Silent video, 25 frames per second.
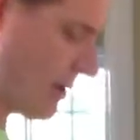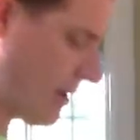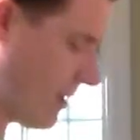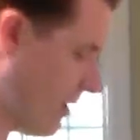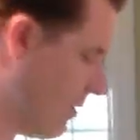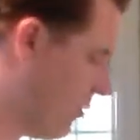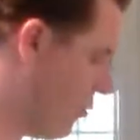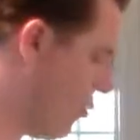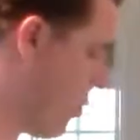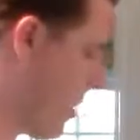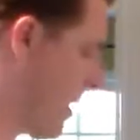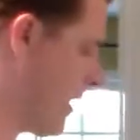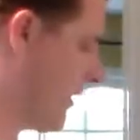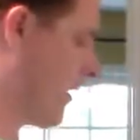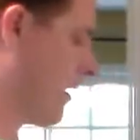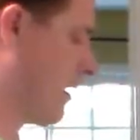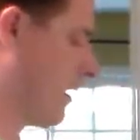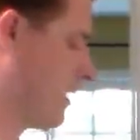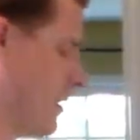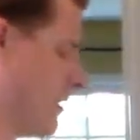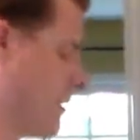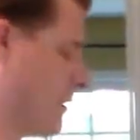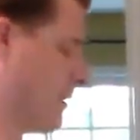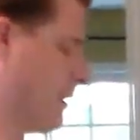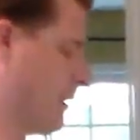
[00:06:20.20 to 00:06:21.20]
Cooking
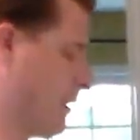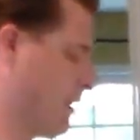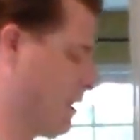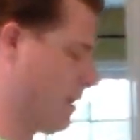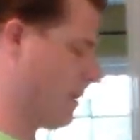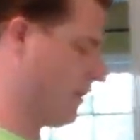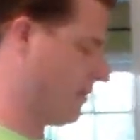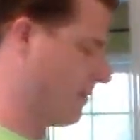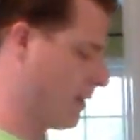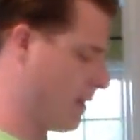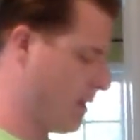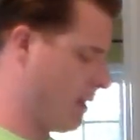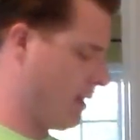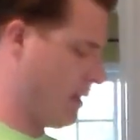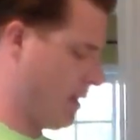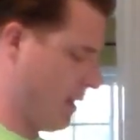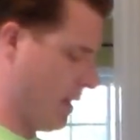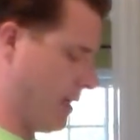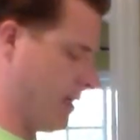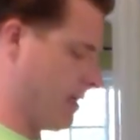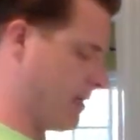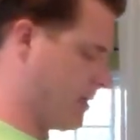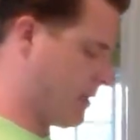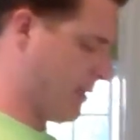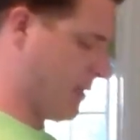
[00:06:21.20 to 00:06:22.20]
with Steve.
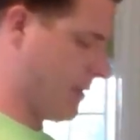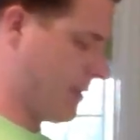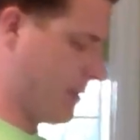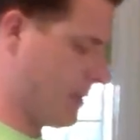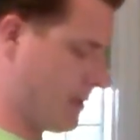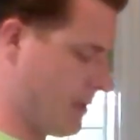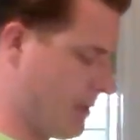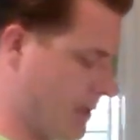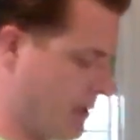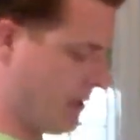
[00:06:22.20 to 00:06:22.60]
As you can